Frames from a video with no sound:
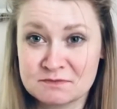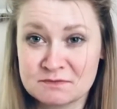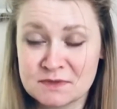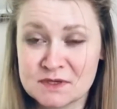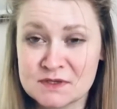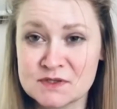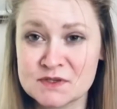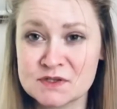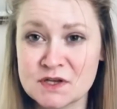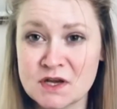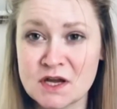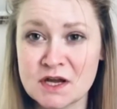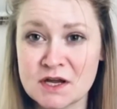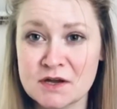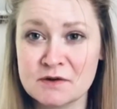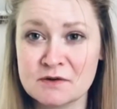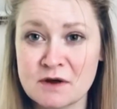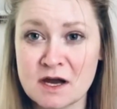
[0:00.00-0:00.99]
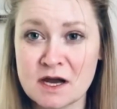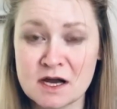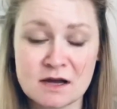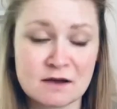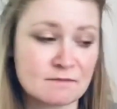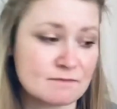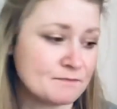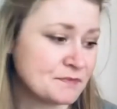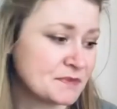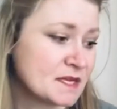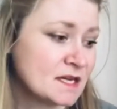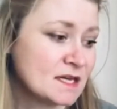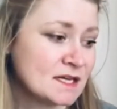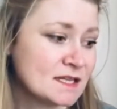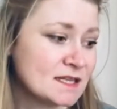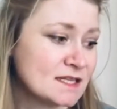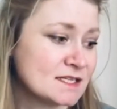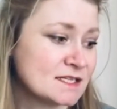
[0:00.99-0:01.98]
So
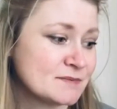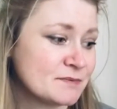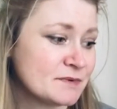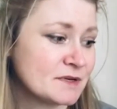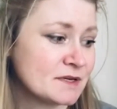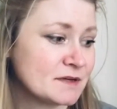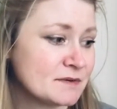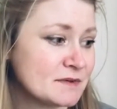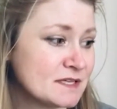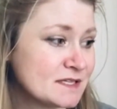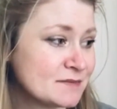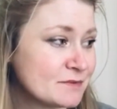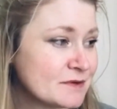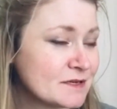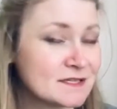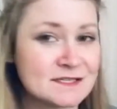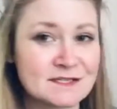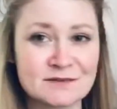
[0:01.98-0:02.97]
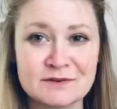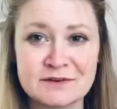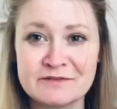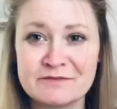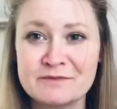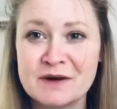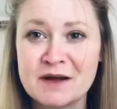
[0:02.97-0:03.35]
this book is sort of